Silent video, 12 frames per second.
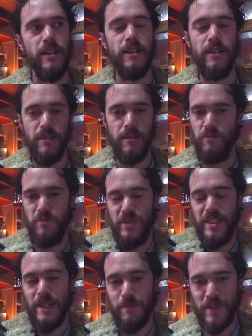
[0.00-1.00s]
the decay.
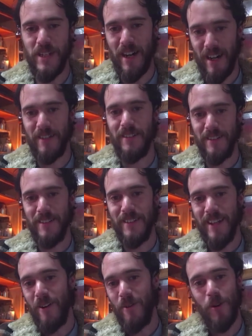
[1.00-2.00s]
Deep, yeah.
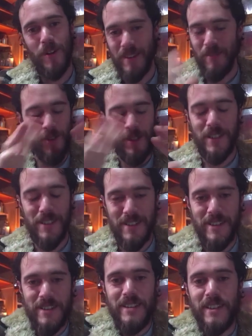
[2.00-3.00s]
yeah. we're in we're in the,
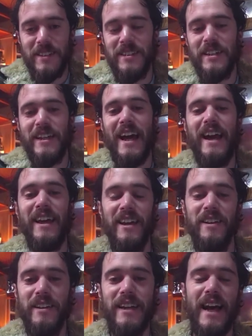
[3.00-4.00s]
the
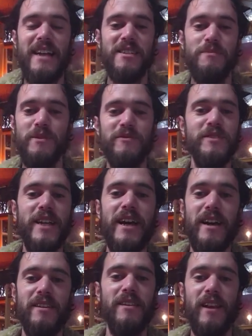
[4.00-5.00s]
decaying chasm of
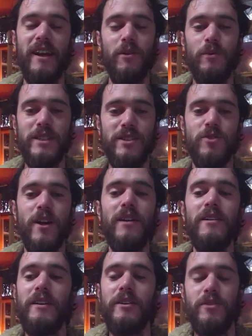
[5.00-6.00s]
death. Like mm -hmm. we're
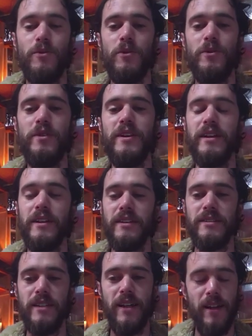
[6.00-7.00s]
struggling through
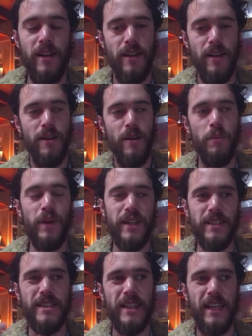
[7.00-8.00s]
things, but
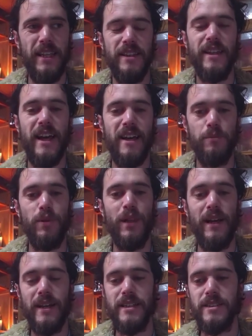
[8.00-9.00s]
it's in that
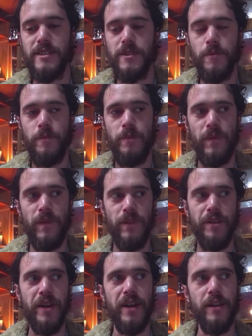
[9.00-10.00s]
place
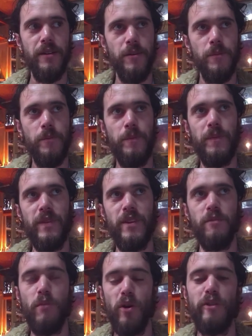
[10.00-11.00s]
that the
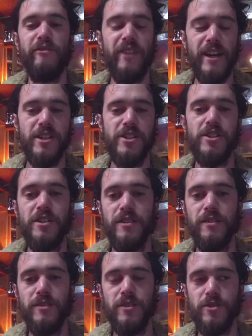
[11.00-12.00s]

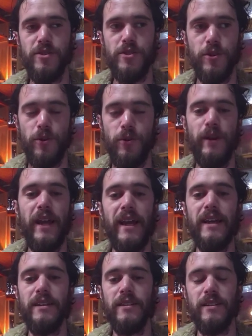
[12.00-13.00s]
motivation to
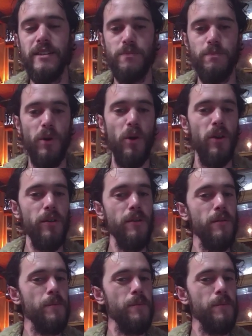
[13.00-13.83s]
create is born.